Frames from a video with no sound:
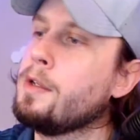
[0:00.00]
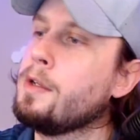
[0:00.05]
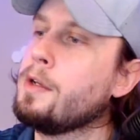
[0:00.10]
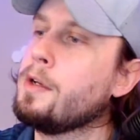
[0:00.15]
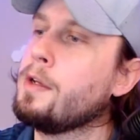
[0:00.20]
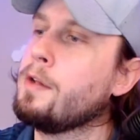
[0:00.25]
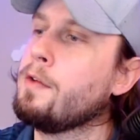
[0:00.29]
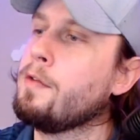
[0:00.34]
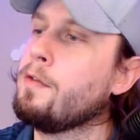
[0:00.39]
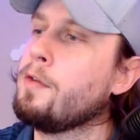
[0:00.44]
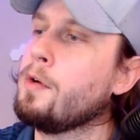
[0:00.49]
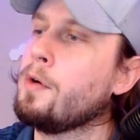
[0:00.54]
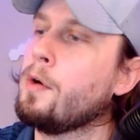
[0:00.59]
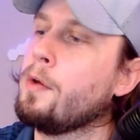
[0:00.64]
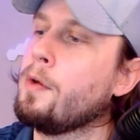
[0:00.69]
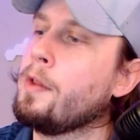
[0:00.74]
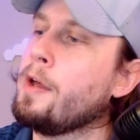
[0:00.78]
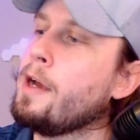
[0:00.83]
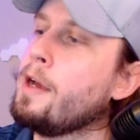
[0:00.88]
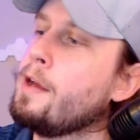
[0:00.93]
You can view
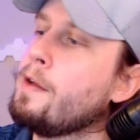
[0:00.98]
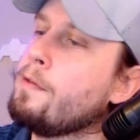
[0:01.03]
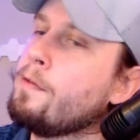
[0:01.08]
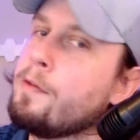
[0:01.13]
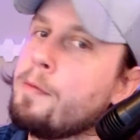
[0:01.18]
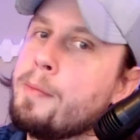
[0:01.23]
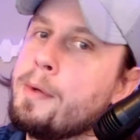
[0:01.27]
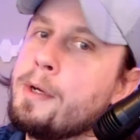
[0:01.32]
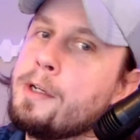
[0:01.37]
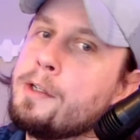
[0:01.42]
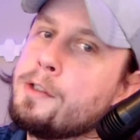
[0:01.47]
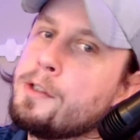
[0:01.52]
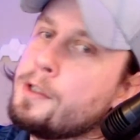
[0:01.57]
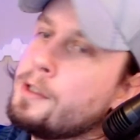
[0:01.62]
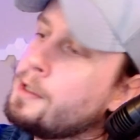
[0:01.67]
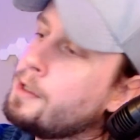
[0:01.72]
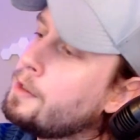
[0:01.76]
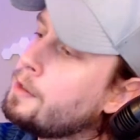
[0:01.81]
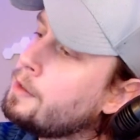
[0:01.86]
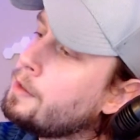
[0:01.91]
all that
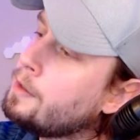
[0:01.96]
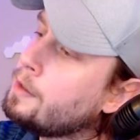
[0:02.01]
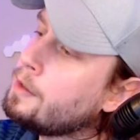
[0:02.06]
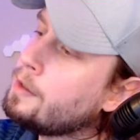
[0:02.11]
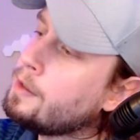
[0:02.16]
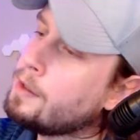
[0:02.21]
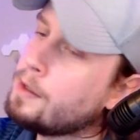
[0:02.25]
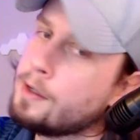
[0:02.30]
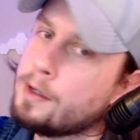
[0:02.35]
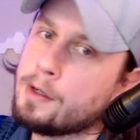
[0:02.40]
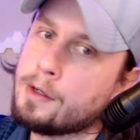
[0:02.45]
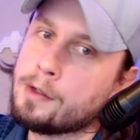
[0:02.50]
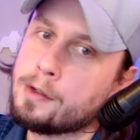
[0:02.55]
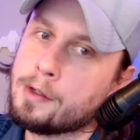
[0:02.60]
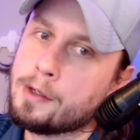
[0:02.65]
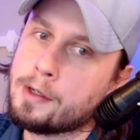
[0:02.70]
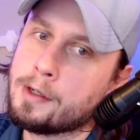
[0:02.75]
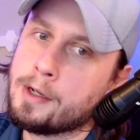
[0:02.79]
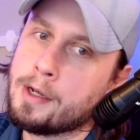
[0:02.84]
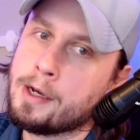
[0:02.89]
information.
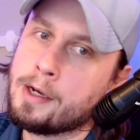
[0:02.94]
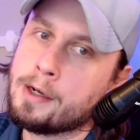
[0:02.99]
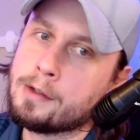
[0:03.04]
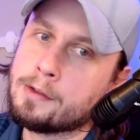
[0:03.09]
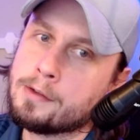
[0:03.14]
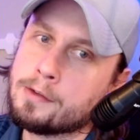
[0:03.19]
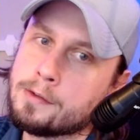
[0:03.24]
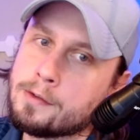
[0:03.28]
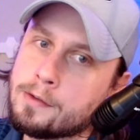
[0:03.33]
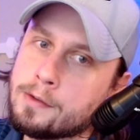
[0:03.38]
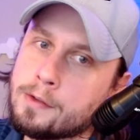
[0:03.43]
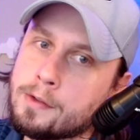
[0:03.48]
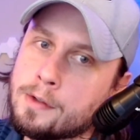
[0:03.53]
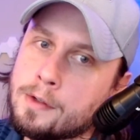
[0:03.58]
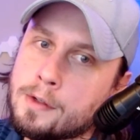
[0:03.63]
Click next.